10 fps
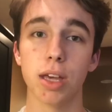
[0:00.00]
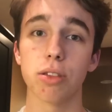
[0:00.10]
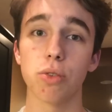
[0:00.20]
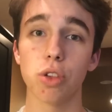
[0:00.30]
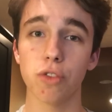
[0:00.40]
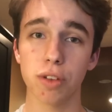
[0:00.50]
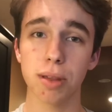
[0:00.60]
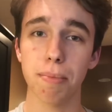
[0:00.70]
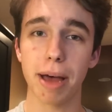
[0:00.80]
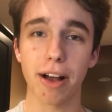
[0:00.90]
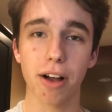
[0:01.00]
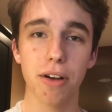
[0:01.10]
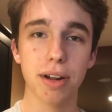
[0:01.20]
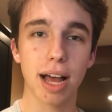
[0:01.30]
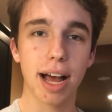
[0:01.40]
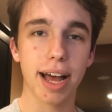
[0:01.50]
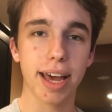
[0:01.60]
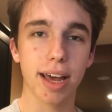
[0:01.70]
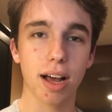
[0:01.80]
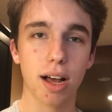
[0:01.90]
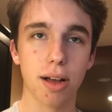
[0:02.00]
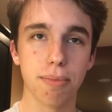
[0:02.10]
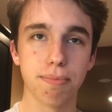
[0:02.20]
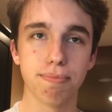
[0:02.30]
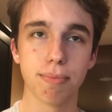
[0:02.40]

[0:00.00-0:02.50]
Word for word: So just for some background, I um,